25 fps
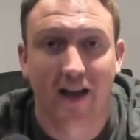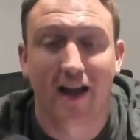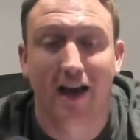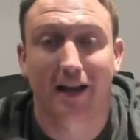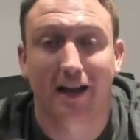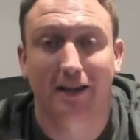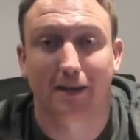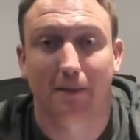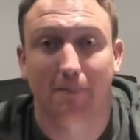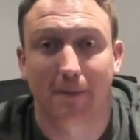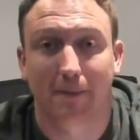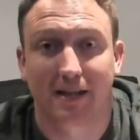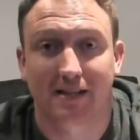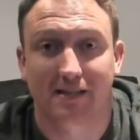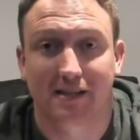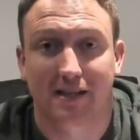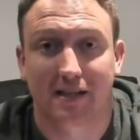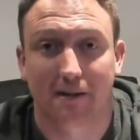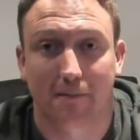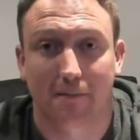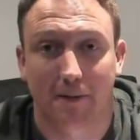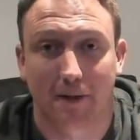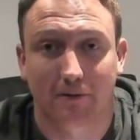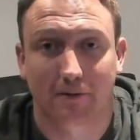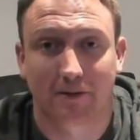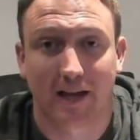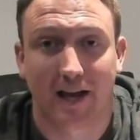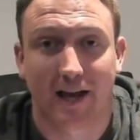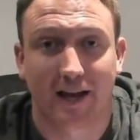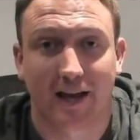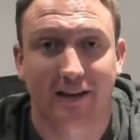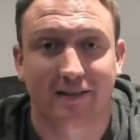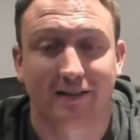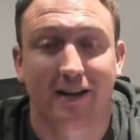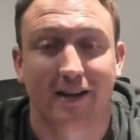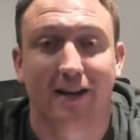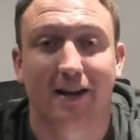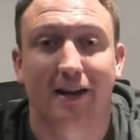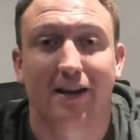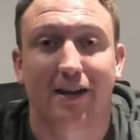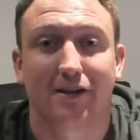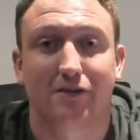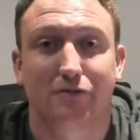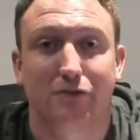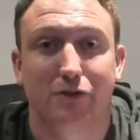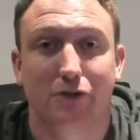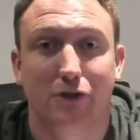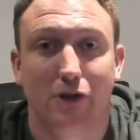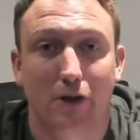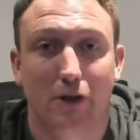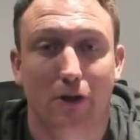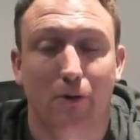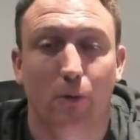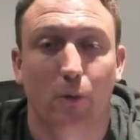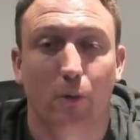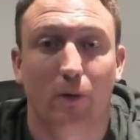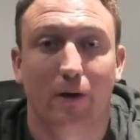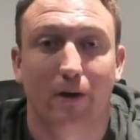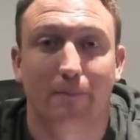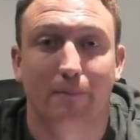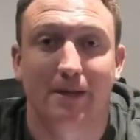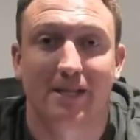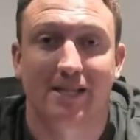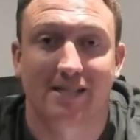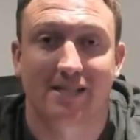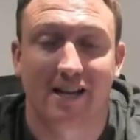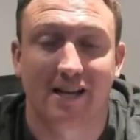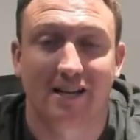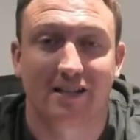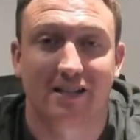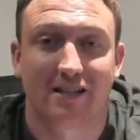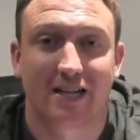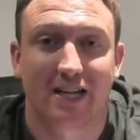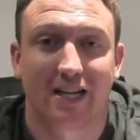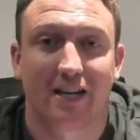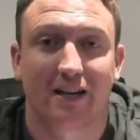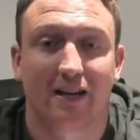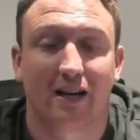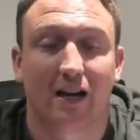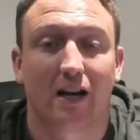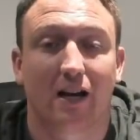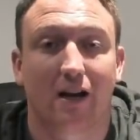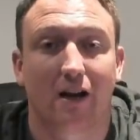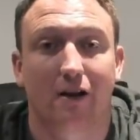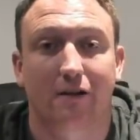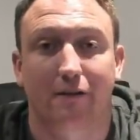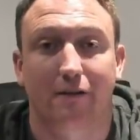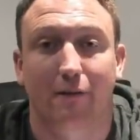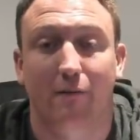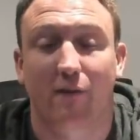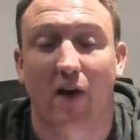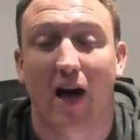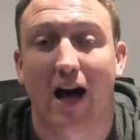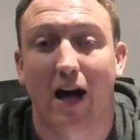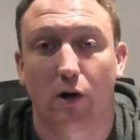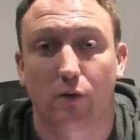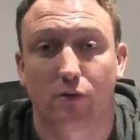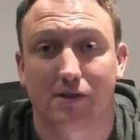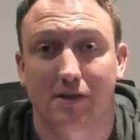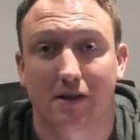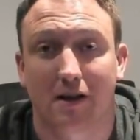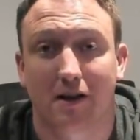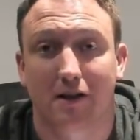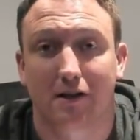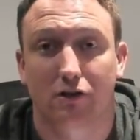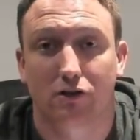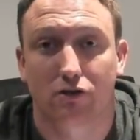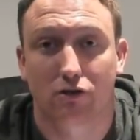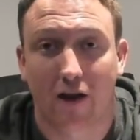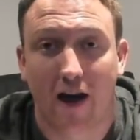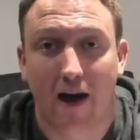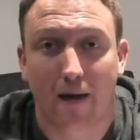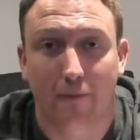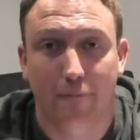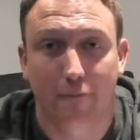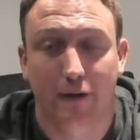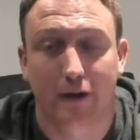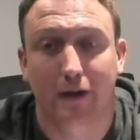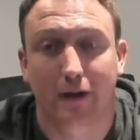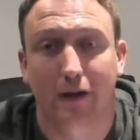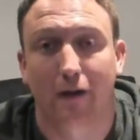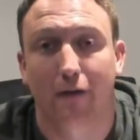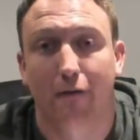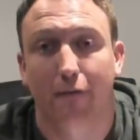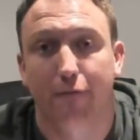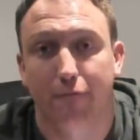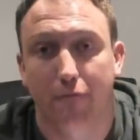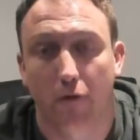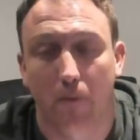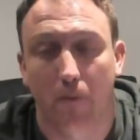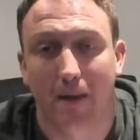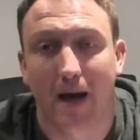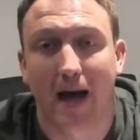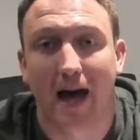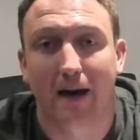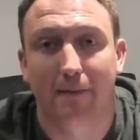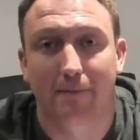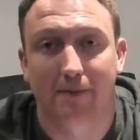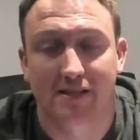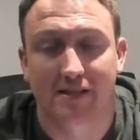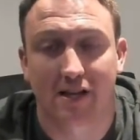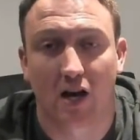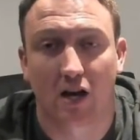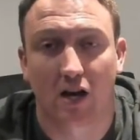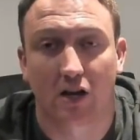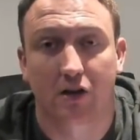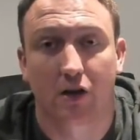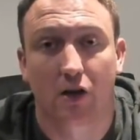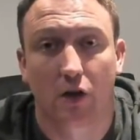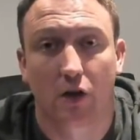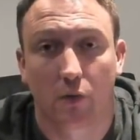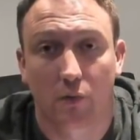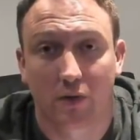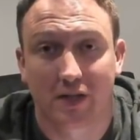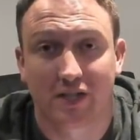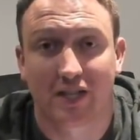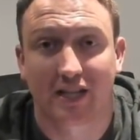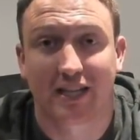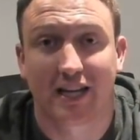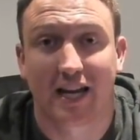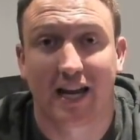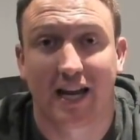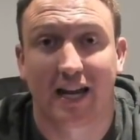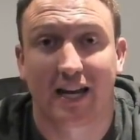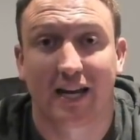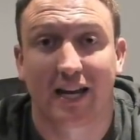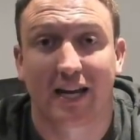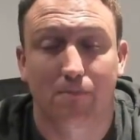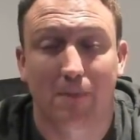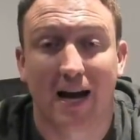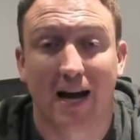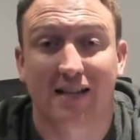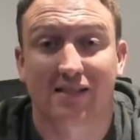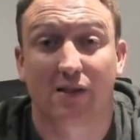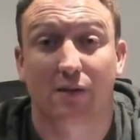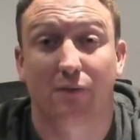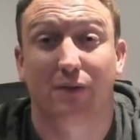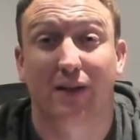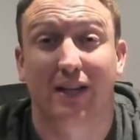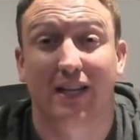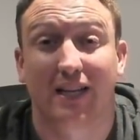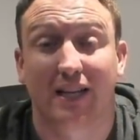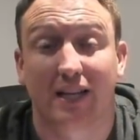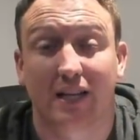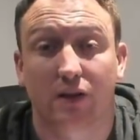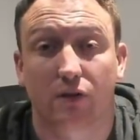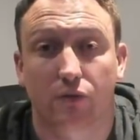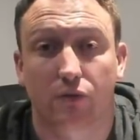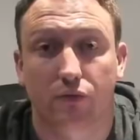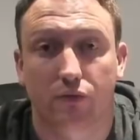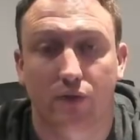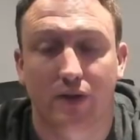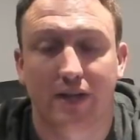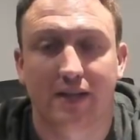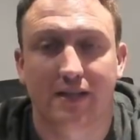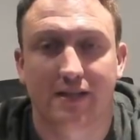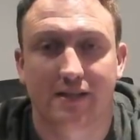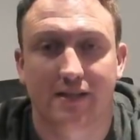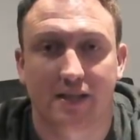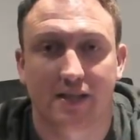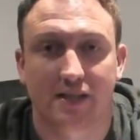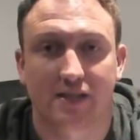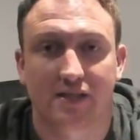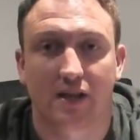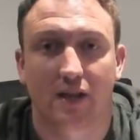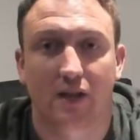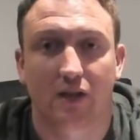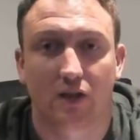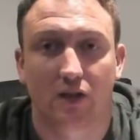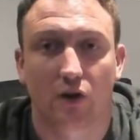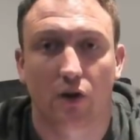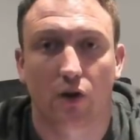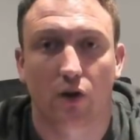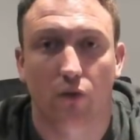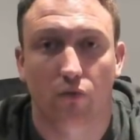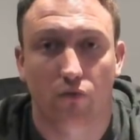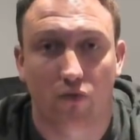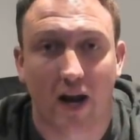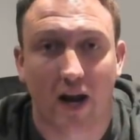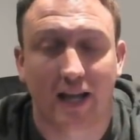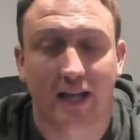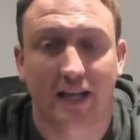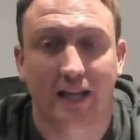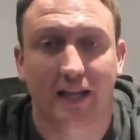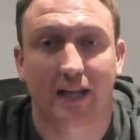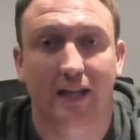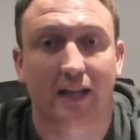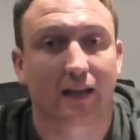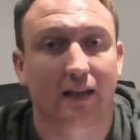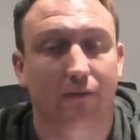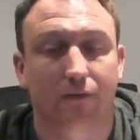And the best thing about that is you will be sending in a lot of outside traffic from Amazon, which again massively increases your ranking.